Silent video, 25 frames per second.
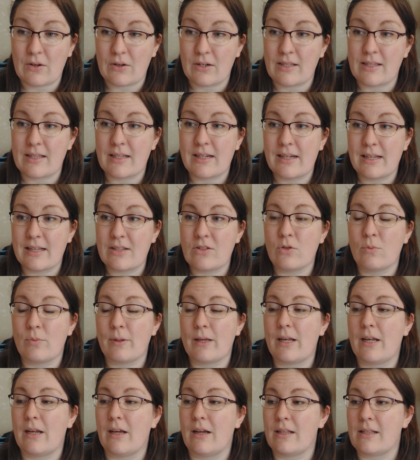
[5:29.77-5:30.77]
It's a little
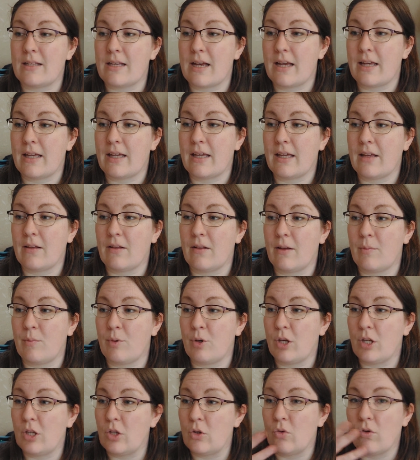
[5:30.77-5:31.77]
bit like
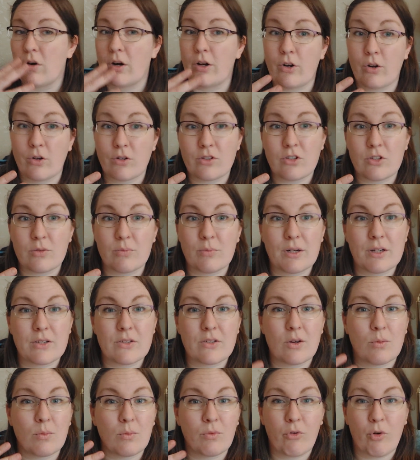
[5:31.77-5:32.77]
putting your own oxygen
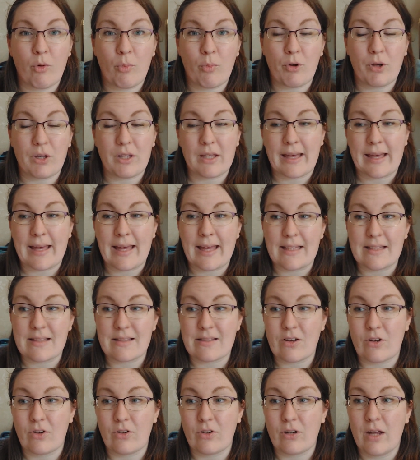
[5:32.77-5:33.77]
mask on before putting your
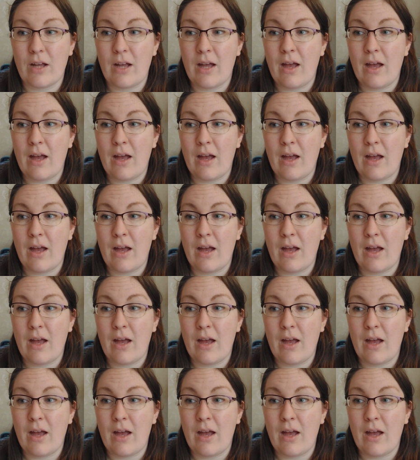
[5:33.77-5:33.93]
kids on.